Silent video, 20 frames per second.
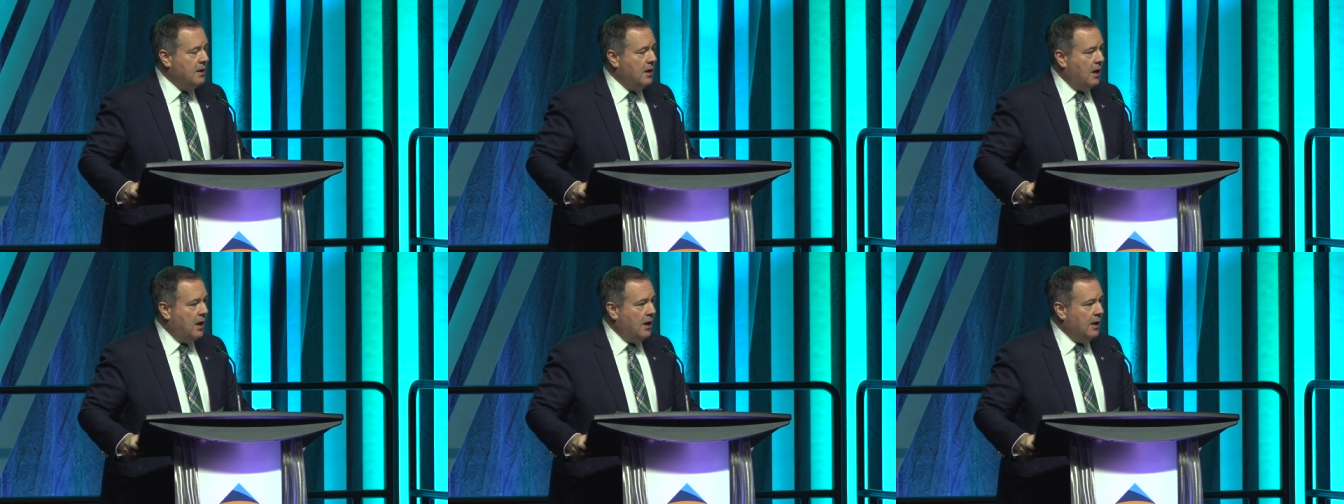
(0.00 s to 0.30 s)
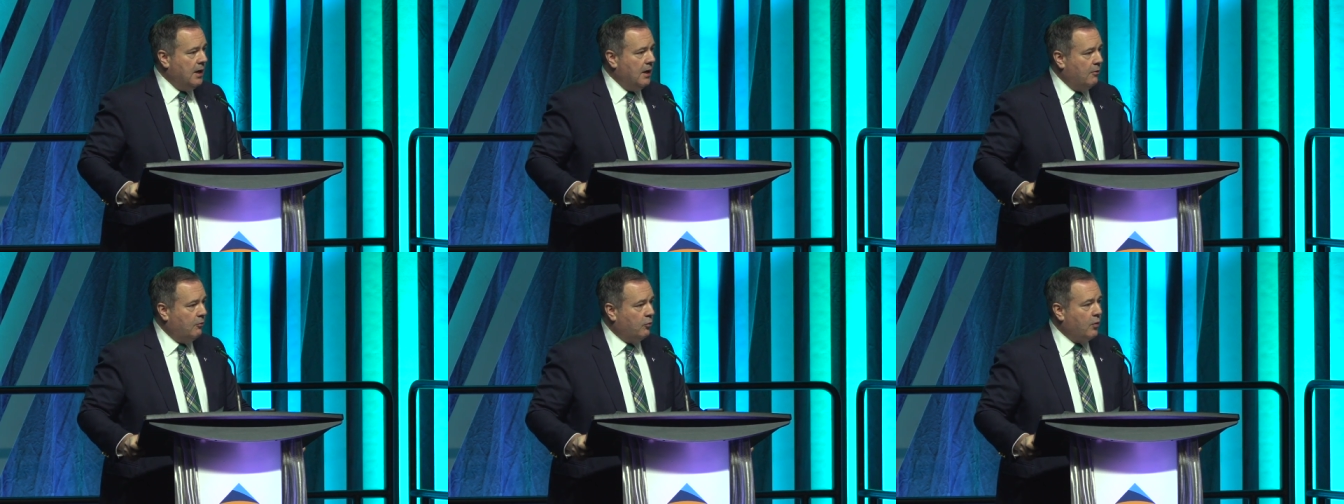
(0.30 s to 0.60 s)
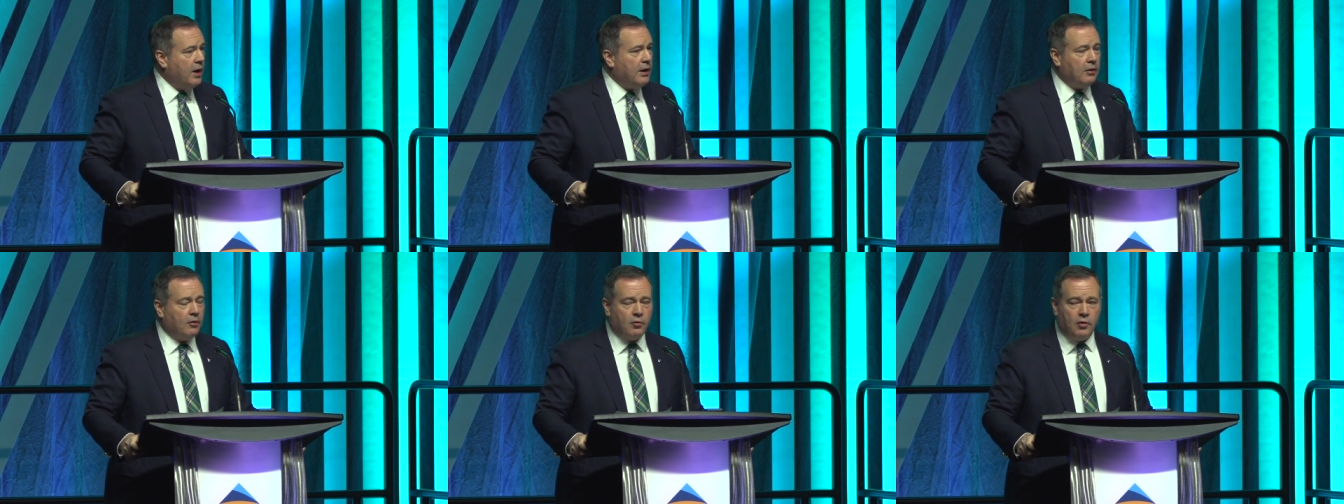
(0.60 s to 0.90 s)
uh,
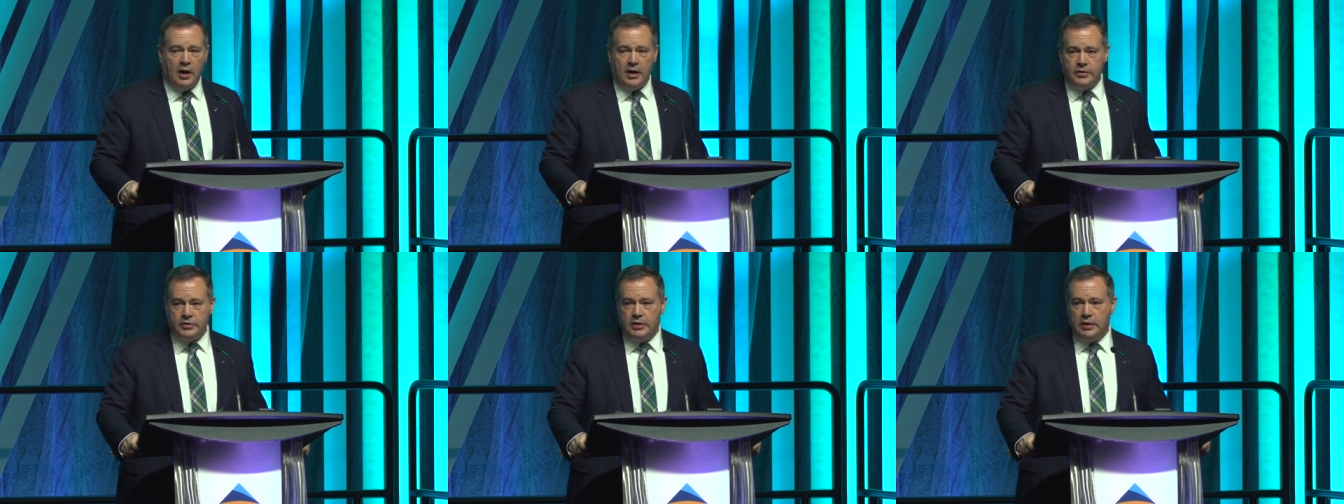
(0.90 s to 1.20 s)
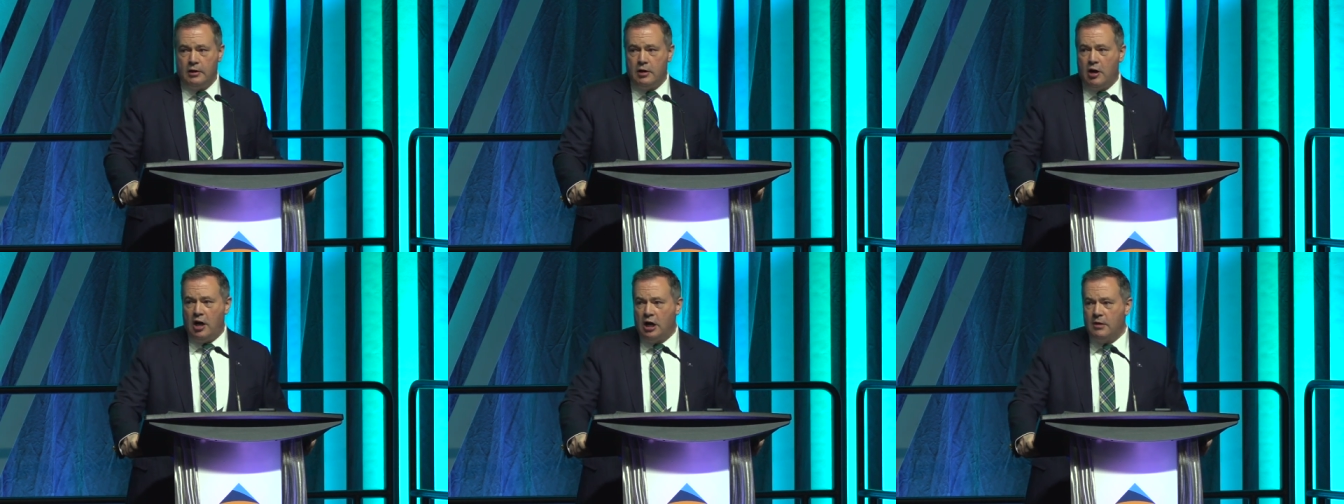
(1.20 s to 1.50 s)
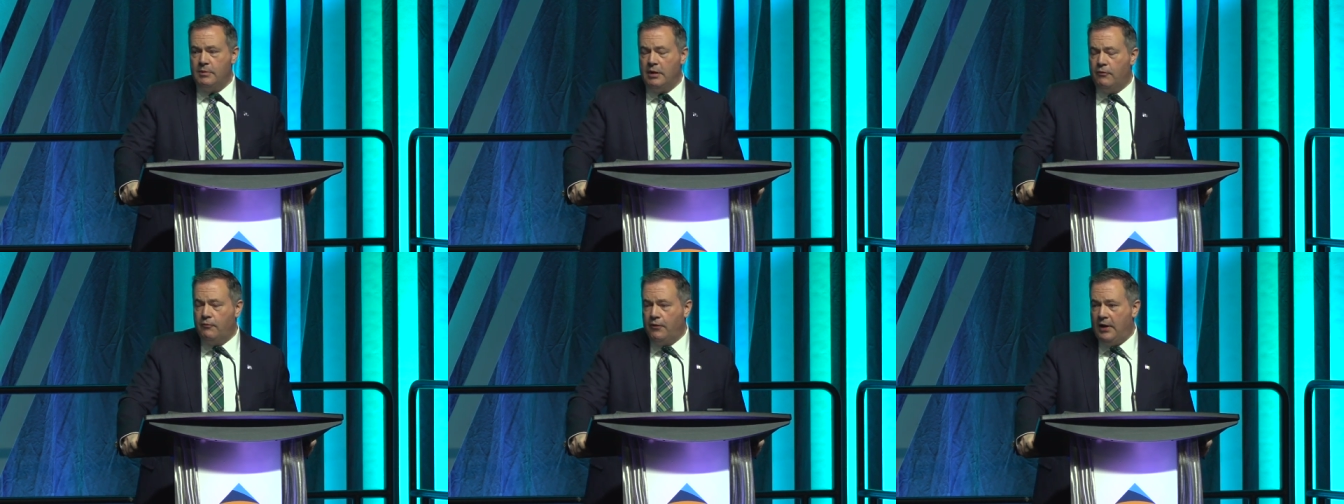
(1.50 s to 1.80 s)
right across the
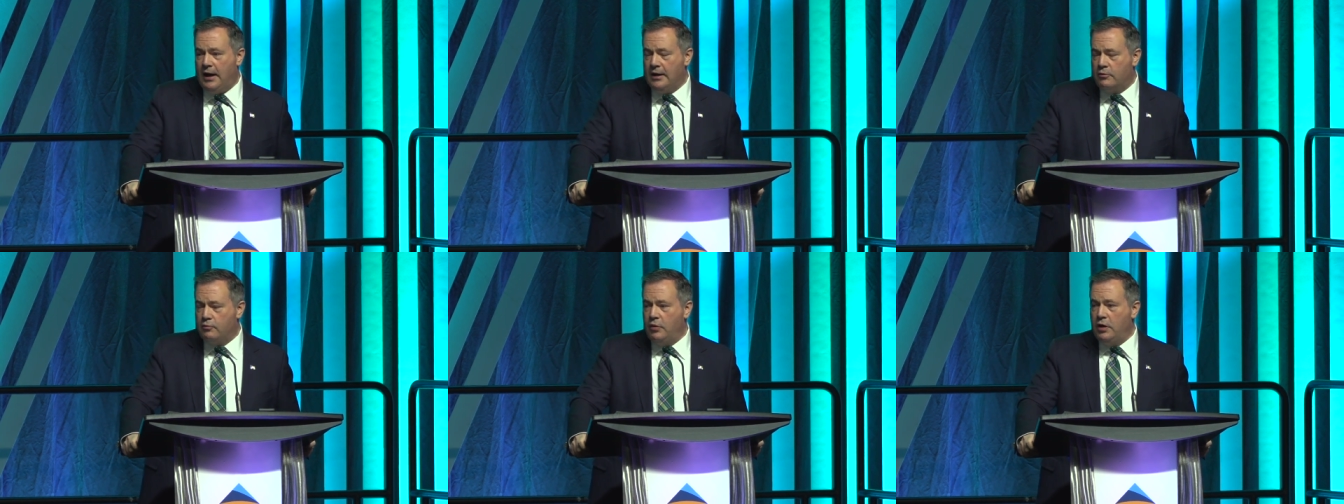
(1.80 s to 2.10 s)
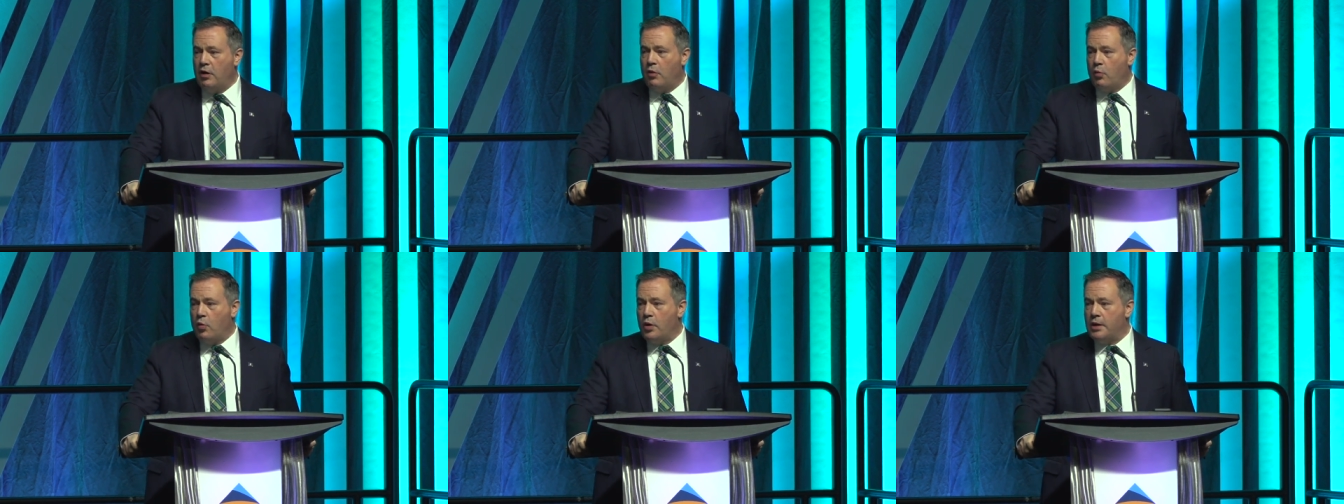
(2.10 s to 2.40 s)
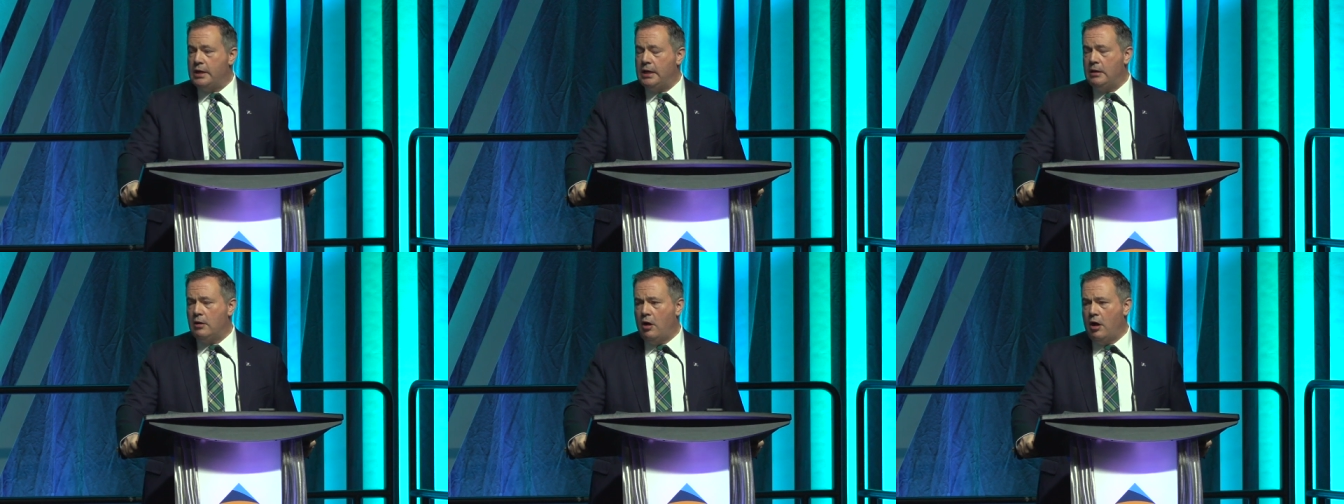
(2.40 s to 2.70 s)
economy. In fact, we are
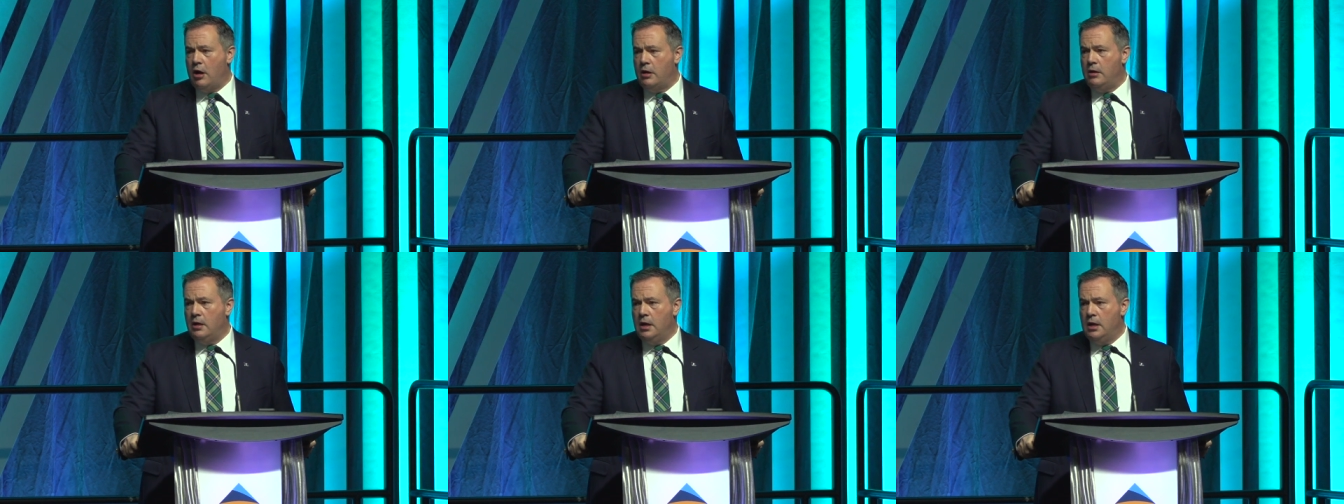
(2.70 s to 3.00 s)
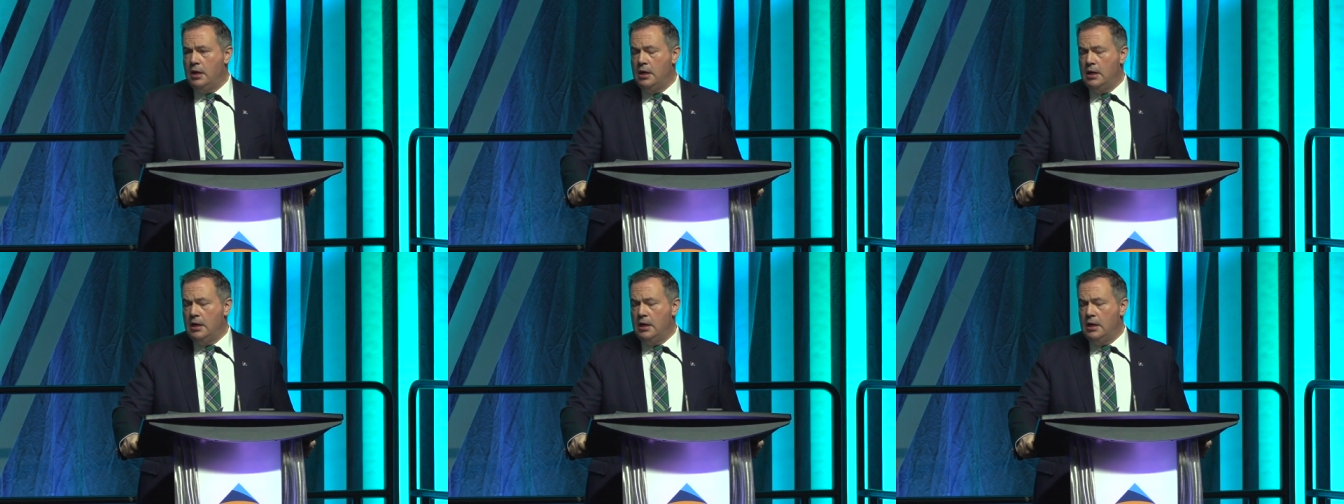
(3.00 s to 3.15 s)
working on